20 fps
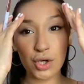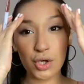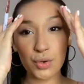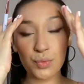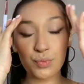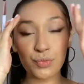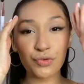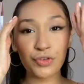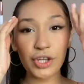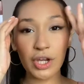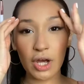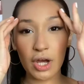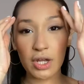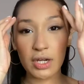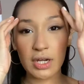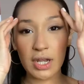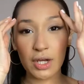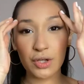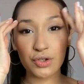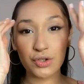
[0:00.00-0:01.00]
Moving on
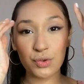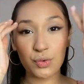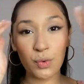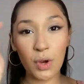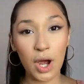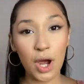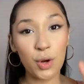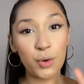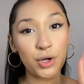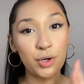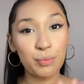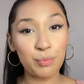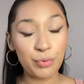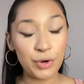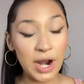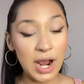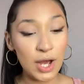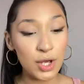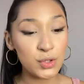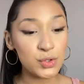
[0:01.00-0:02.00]
now to our
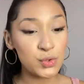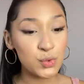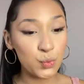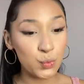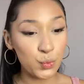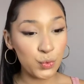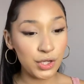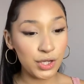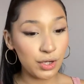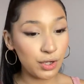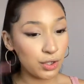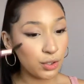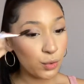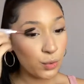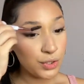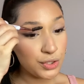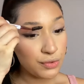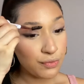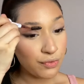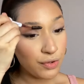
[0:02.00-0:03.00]
brows, we are going
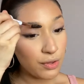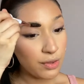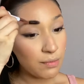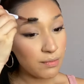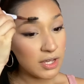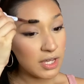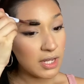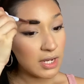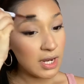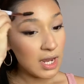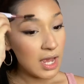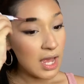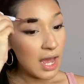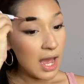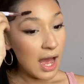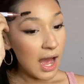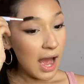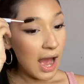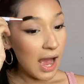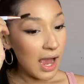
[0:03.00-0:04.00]
to fill them in.
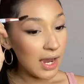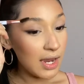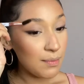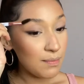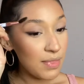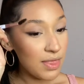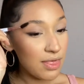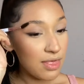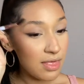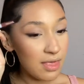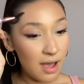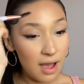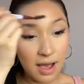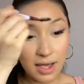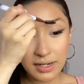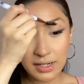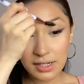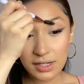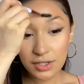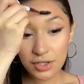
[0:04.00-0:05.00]
I'm not
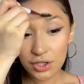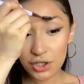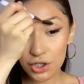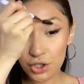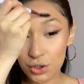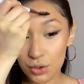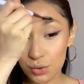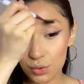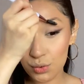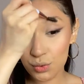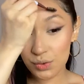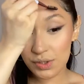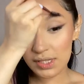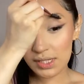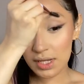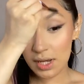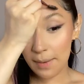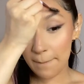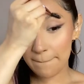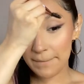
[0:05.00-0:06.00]
gonna use
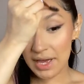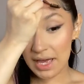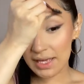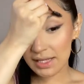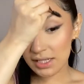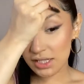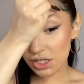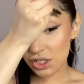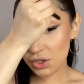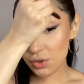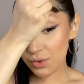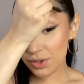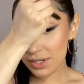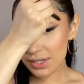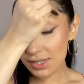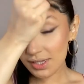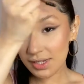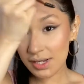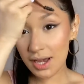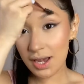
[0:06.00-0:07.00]
pencil
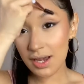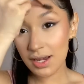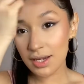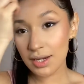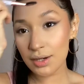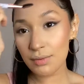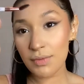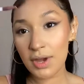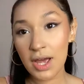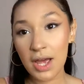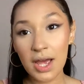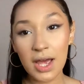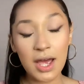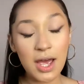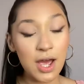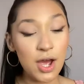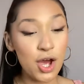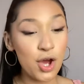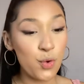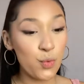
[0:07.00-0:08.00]
this time,
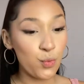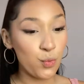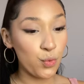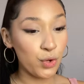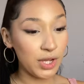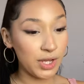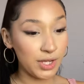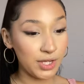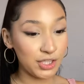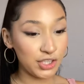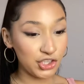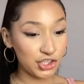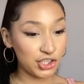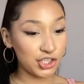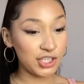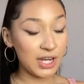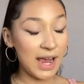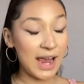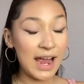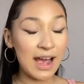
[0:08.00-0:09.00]
which
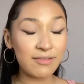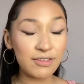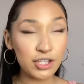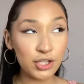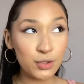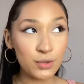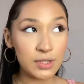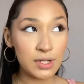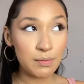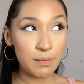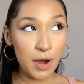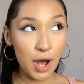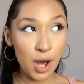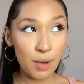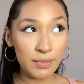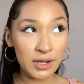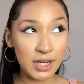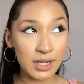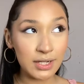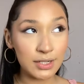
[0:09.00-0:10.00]
I haven't used a
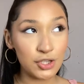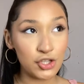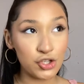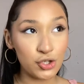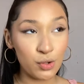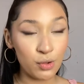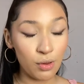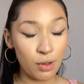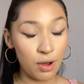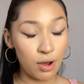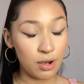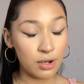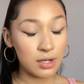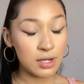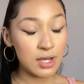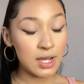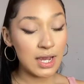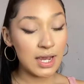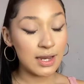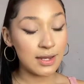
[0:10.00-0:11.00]
pomade in so long,
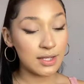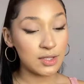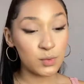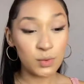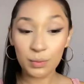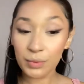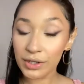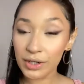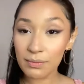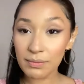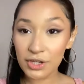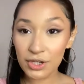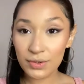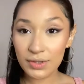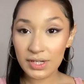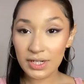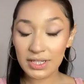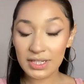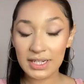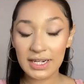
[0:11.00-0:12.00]
and that's what we're gonna be
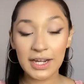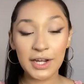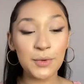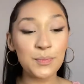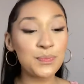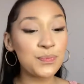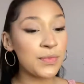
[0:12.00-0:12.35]
using today.